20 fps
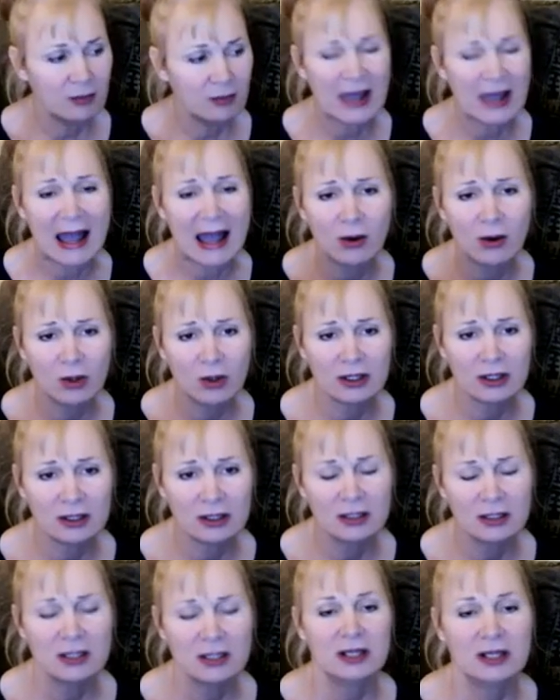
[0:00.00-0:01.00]

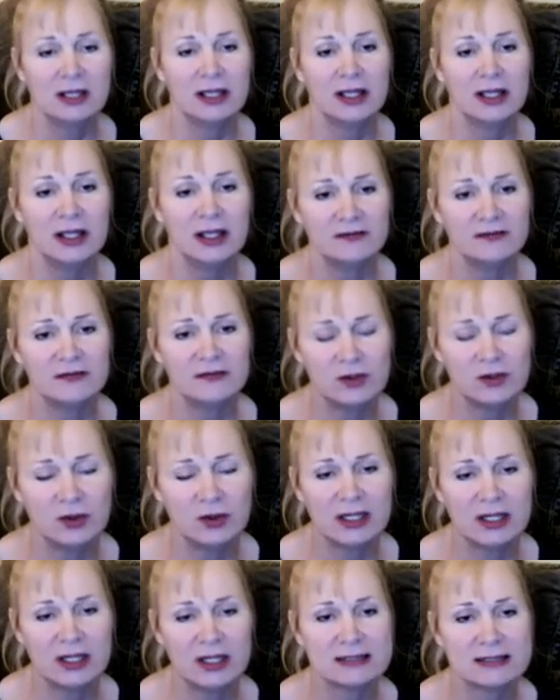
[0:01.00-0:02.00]
Power,
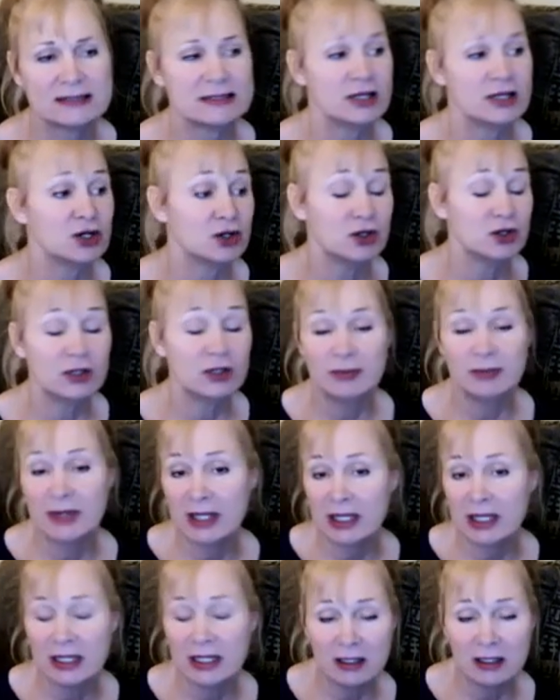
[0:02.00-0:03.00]
influence, it could
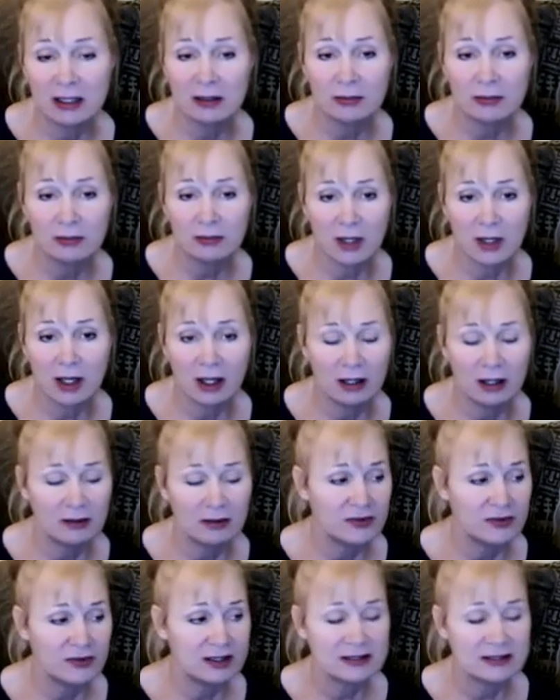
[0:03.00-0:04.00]
be
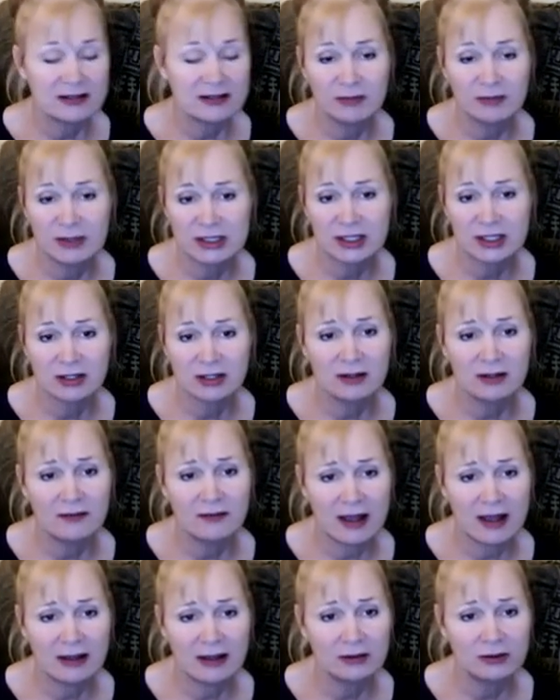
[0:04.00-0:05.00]
things of material
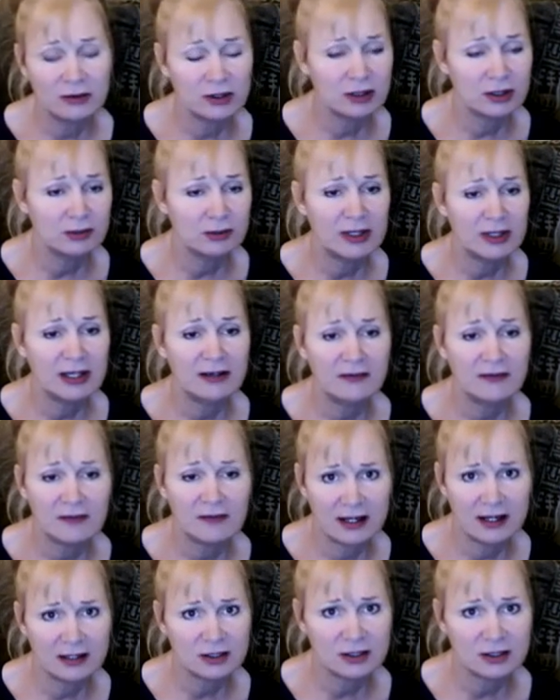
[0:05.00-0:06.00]
value, could be
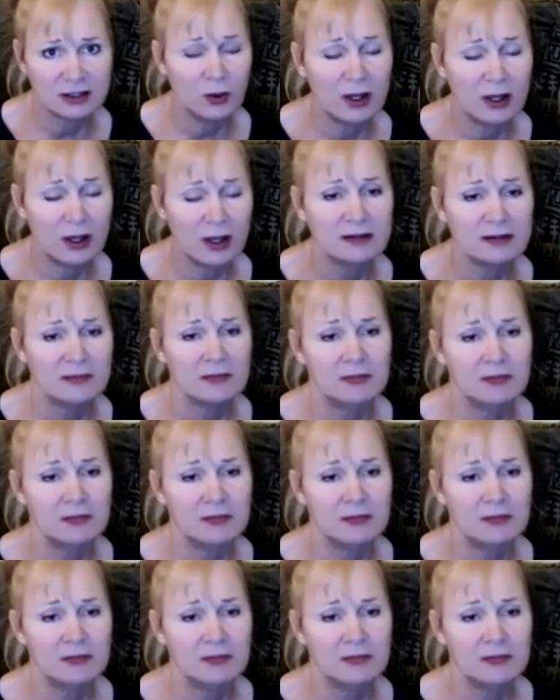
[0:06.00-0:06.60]
financial wealth,